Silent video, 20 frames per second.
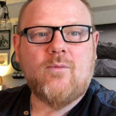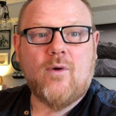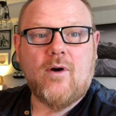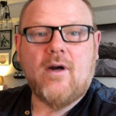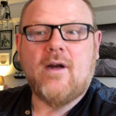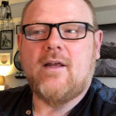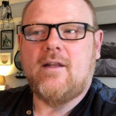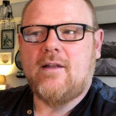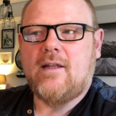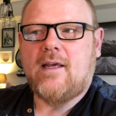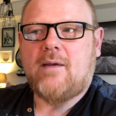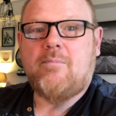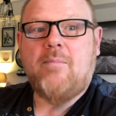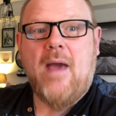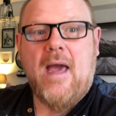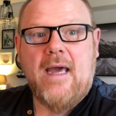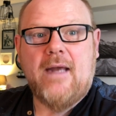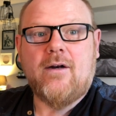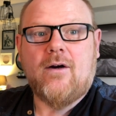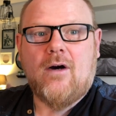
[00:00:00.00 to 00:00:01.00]
Where it, like
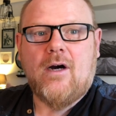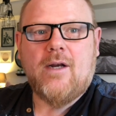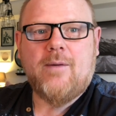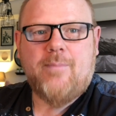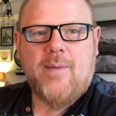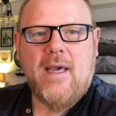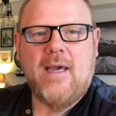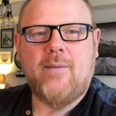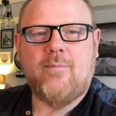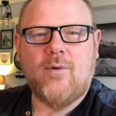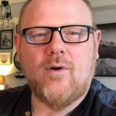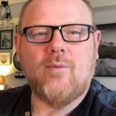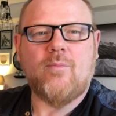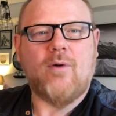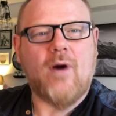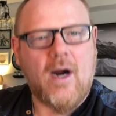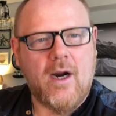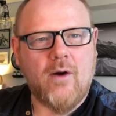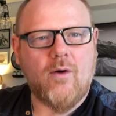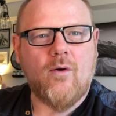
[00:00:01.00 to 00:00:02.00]
pen on paper
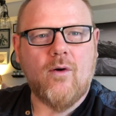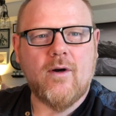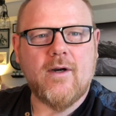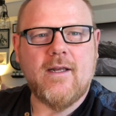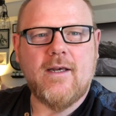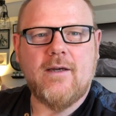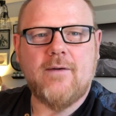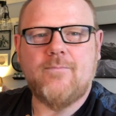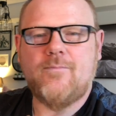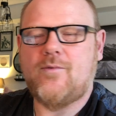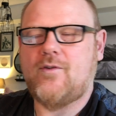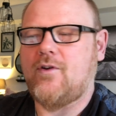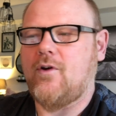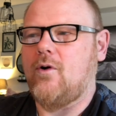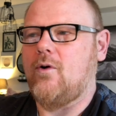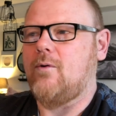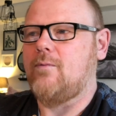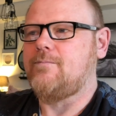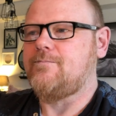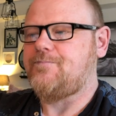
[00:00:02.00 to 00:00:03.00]
priority.
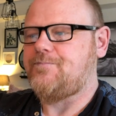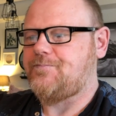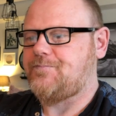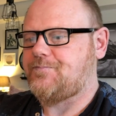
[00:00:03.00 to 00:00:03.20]
So,